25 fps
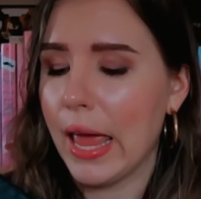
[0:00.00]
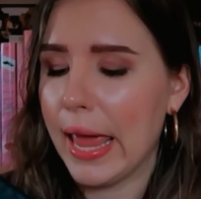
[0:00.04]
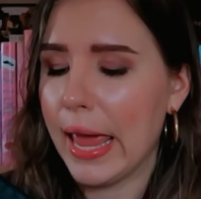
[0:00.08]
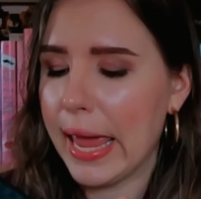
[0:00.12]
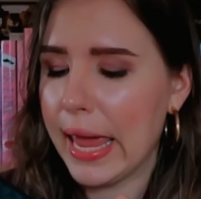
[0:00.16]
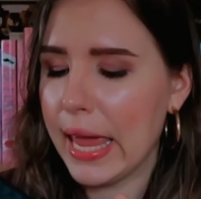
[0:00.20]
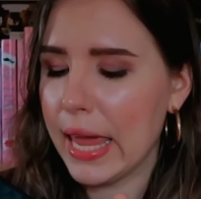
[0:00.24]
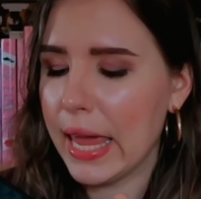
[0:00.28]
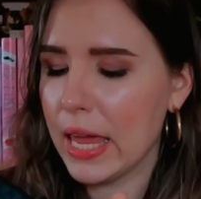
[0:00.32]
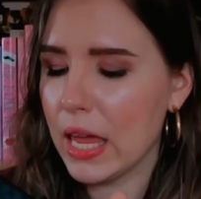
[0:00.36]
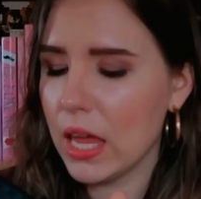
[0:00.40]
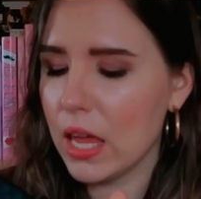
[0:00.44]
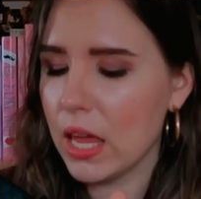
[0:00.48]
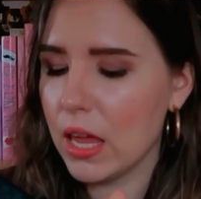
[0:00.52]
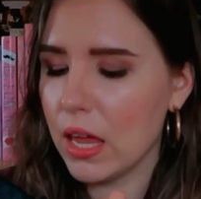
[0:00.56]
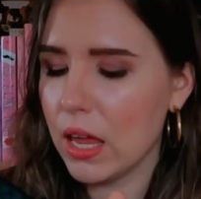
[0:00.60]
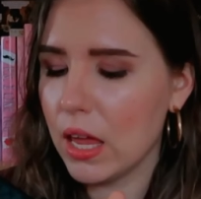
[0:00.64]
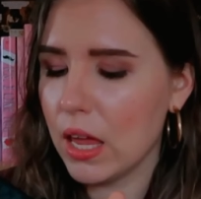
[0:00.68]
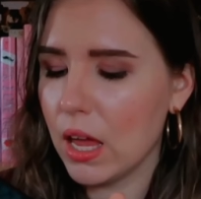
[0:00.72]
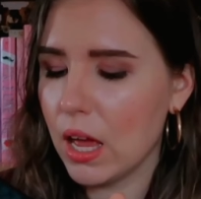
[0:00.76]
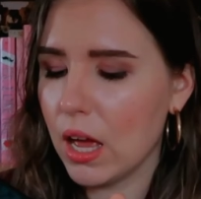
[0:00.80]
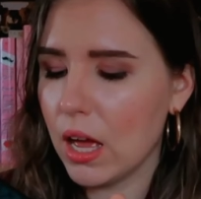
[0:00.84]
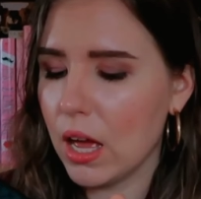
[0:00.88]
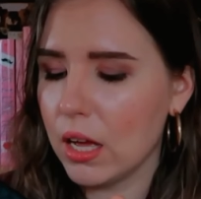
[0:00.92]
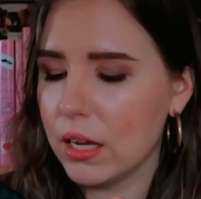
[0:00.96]

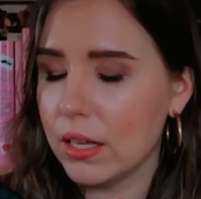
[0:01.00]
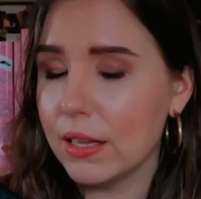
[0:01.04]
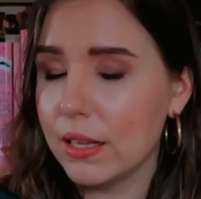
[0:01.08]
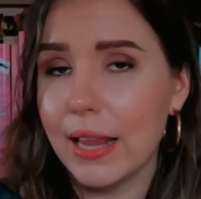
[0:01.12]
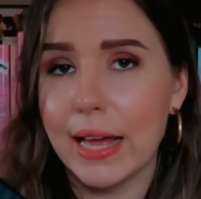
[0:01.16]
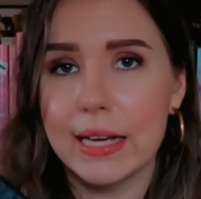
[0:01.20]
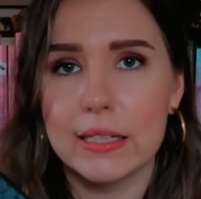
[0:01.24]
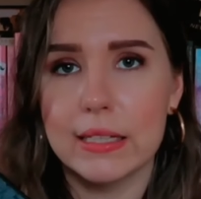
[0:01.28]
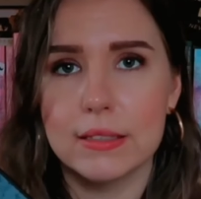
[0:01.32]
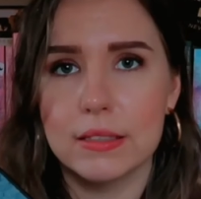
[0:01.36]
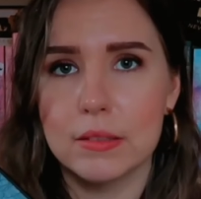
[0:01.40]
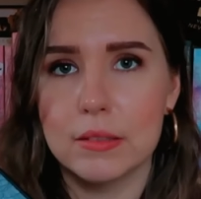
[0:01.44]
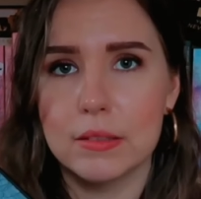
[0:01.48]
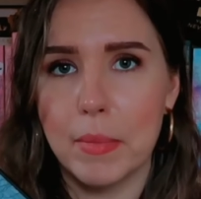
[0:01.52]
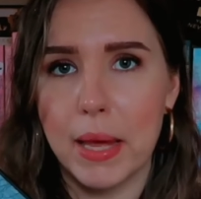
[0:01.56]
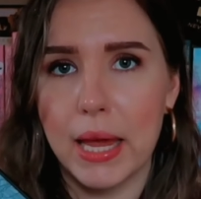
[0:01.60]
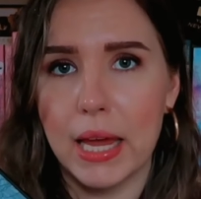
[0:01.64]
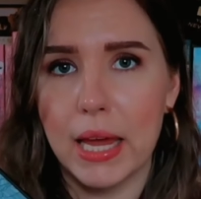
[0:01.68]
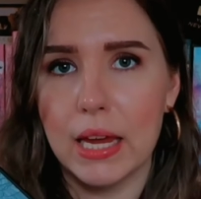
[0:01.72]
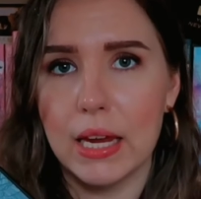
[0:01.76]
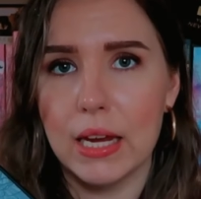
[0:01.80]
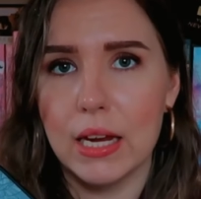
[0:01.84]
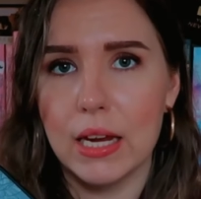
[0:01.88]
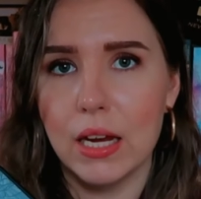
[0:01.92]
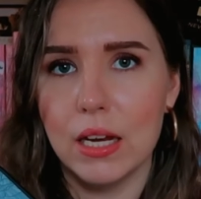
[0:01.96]
a
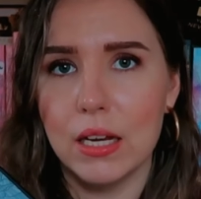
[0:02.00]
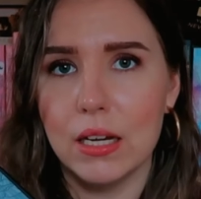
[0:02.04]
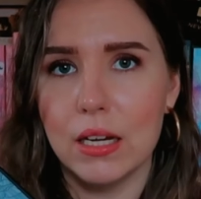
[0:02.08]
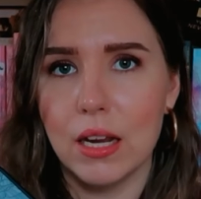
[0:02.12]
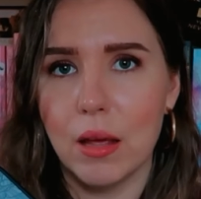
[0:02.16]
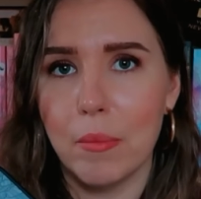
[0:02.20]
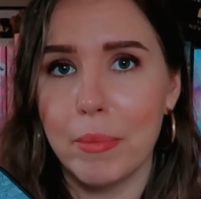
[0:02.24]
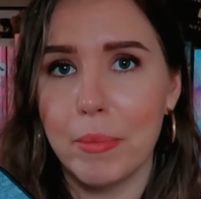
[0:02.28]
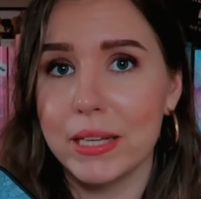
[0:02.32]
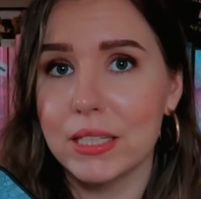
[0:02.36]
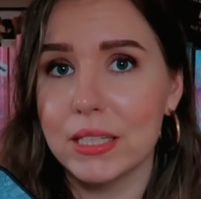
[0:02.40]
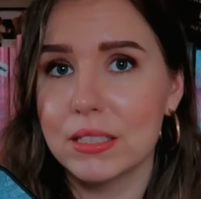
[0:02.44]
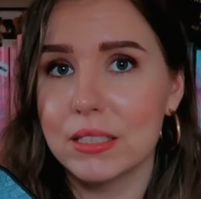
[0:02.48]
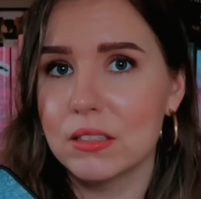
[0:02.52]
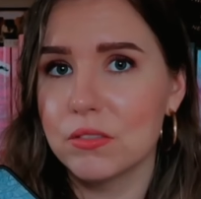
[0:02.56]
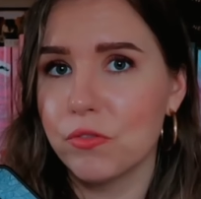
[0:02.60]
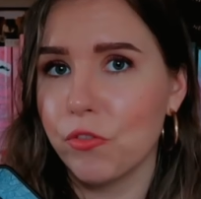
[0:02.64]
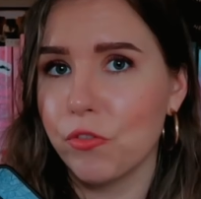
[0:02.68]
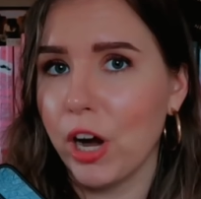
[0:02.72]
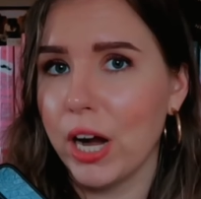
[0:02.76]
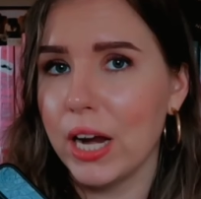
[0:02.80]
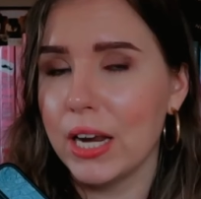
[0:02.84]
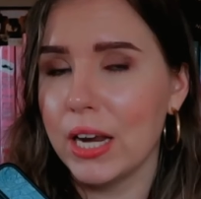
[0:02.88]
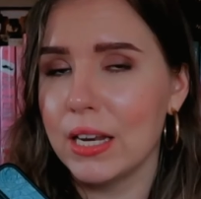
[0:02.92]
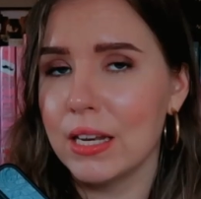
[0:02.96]
classmate, a best
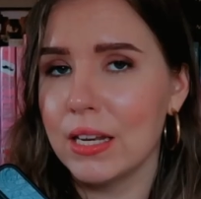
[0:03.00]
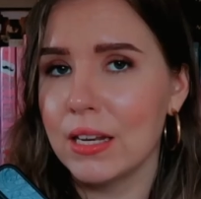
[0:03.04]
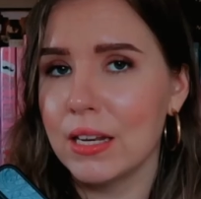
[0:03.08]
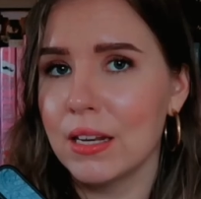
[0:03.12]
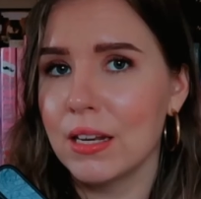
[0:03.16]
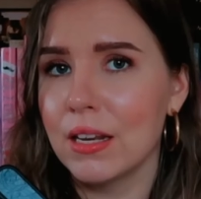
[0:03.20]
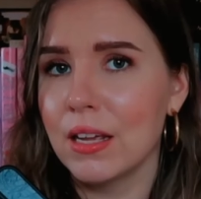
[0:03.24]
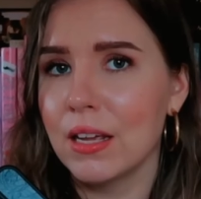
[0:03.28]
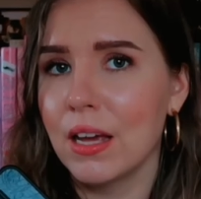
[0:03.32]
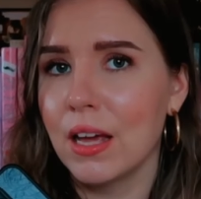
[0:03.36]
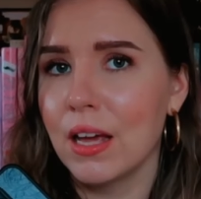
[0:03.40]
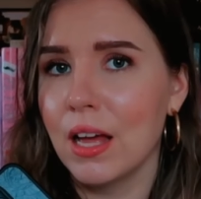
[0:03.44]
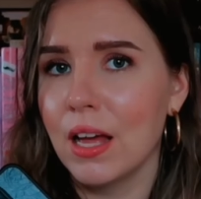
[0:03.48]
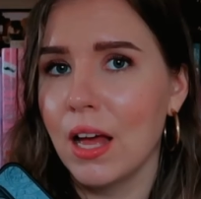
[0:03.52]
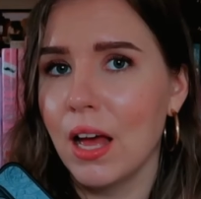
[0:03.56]
friend,